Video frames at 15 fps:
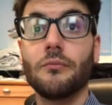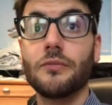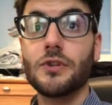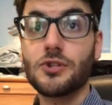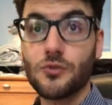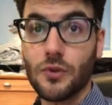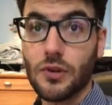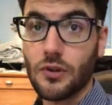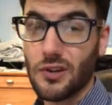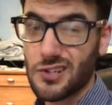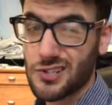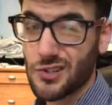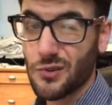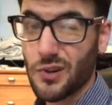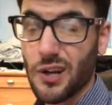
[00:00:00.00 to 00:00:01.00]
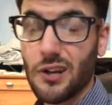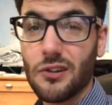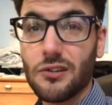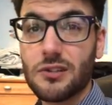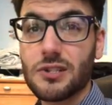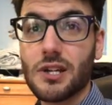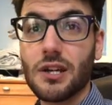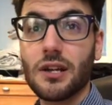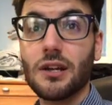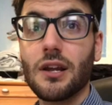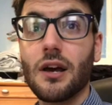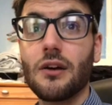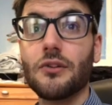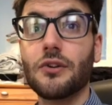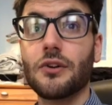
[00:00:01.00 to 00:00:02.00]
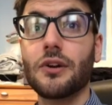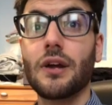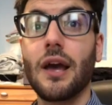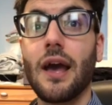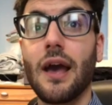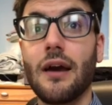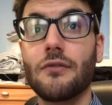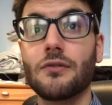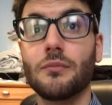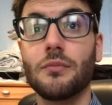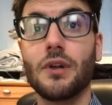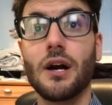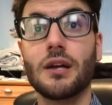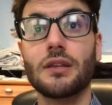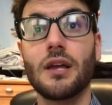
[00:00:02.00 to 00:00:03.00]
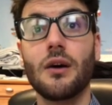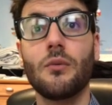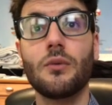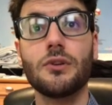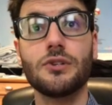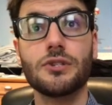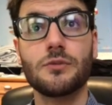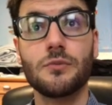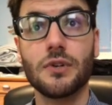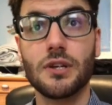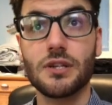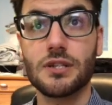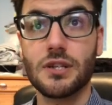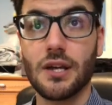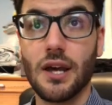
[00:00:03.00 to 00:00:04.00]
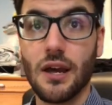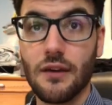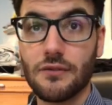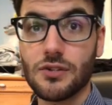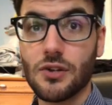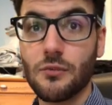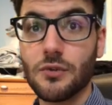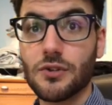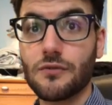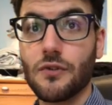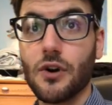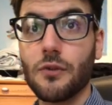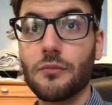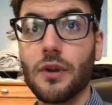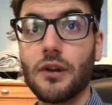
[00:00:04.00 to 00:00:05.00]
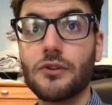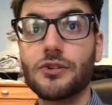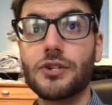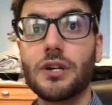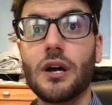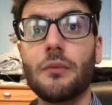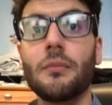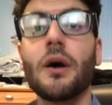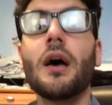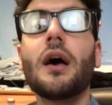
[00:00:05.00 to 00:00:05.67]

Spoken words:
This one also kind of looks like an L. They're going to have to block that one just because they have so much farmed energy up.